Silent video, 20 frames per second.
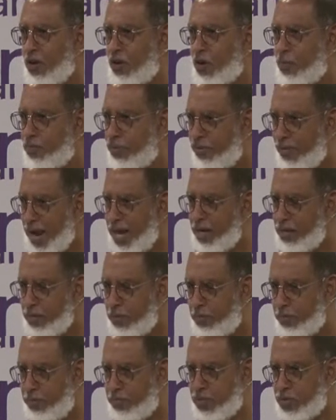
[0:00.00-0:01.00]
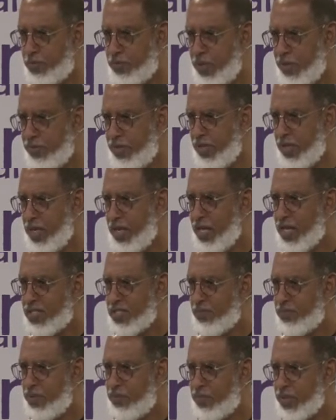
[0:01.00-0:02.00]
or praying in the spirit,
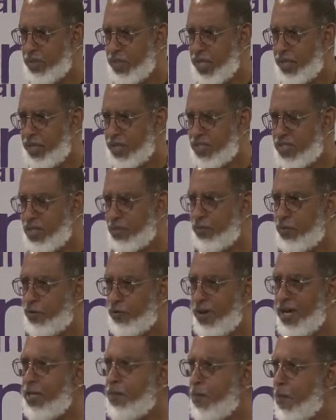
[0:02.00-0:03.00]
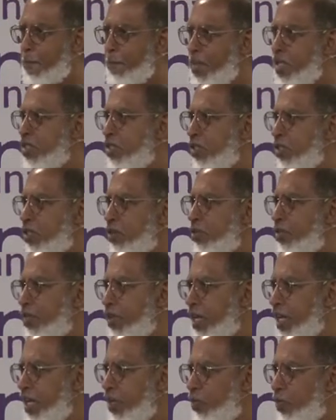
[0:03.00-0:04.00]
some people think it's some great mystical
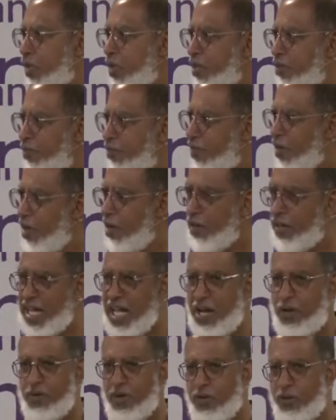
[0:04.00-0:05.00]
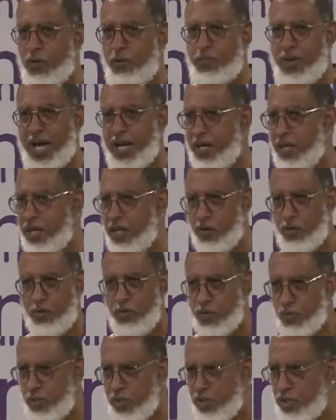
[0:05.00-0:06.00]
thing where you fall out and nobody
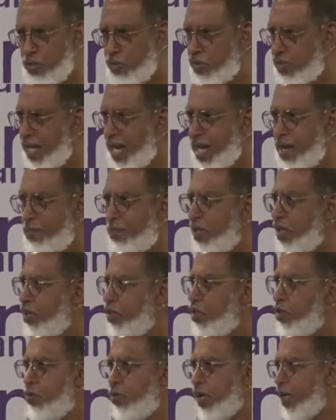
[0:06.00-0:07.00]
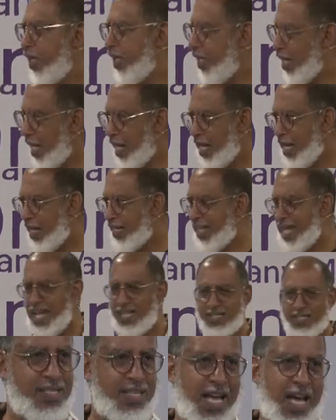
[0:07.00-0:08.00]
knows what you're saying but you and God.
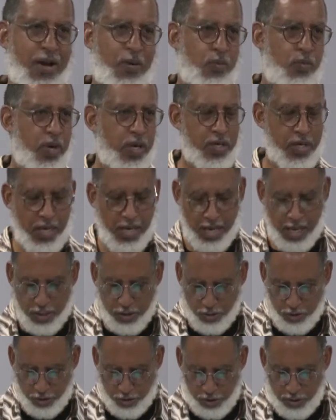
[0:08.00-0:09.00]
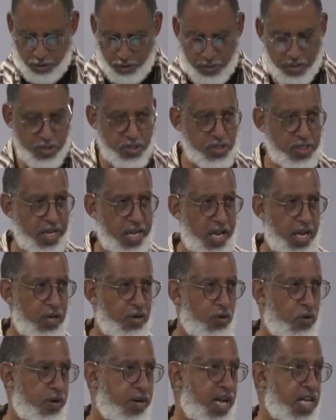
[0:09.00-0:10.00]
That's not what Jude is
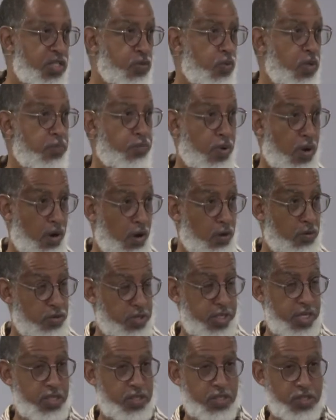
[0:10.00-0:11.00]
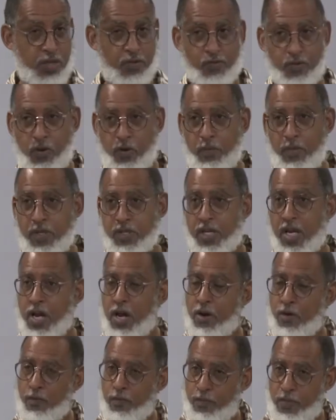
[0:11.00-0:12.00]
saying, nor that's what Paul teaches in Romans.
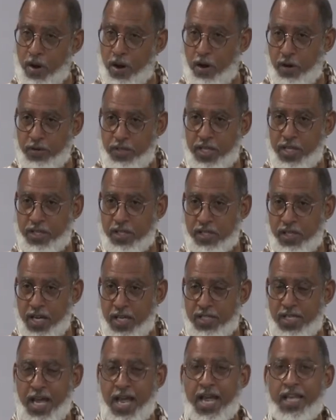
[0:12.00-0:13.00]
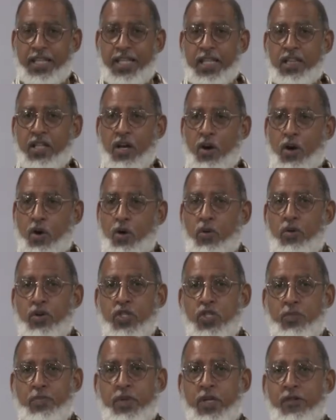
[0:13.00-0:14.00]
Paul teaches us that the Holy
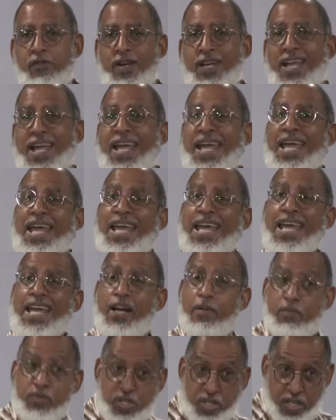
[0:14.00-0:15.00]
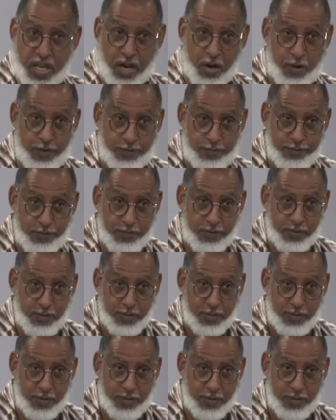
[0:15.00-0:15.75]
Spirit Himself